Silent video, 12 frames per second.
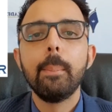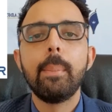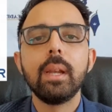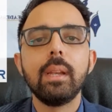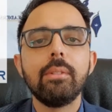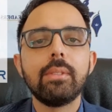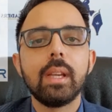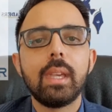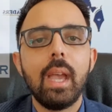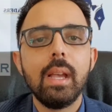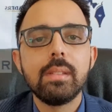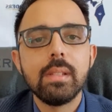But if the
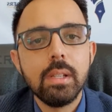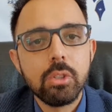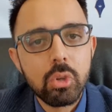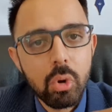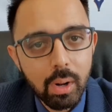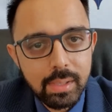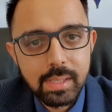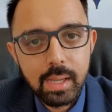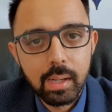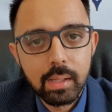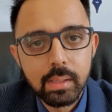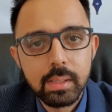case is not
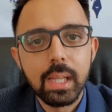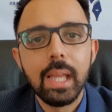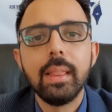settled,